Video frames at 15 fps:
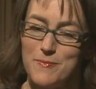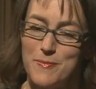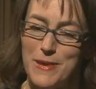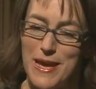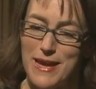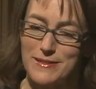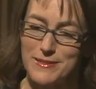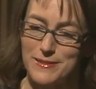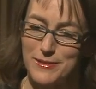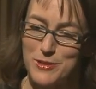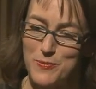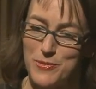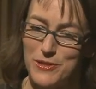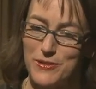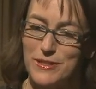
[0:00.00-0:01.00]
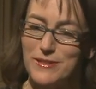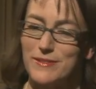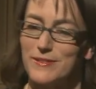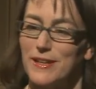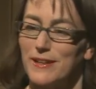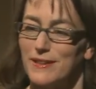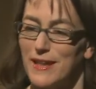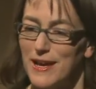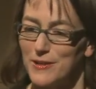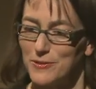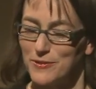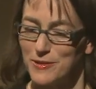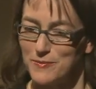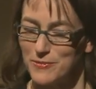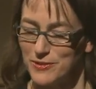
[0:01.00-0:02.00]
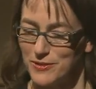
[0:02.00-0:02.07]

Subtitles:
past experience that allows them